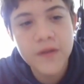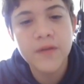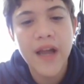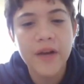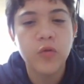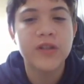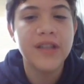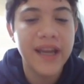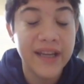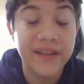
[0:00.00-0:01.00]
your knight was
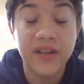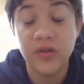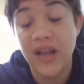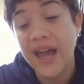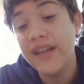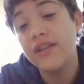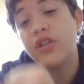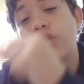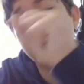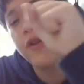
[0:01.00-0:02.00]
taken. The knight
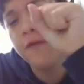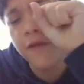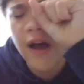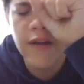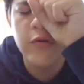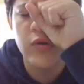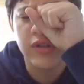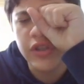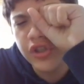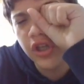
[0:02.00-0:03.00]
g5
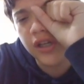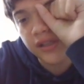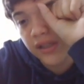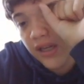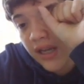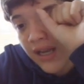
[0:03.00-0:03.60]
was just